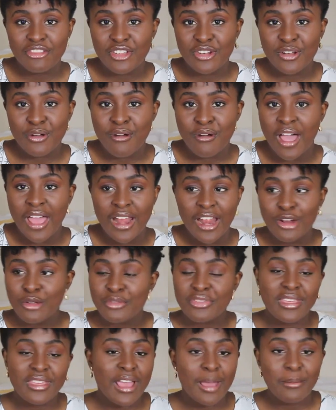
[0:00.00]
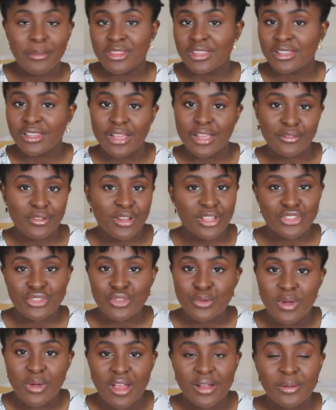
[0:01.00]
you know, and I don't think I'm on the level as
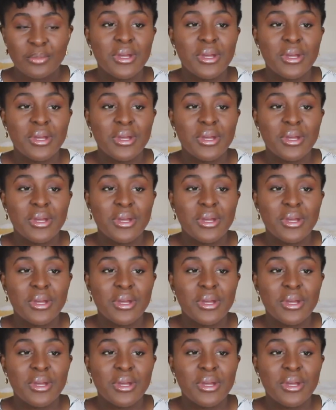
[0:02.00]
you are.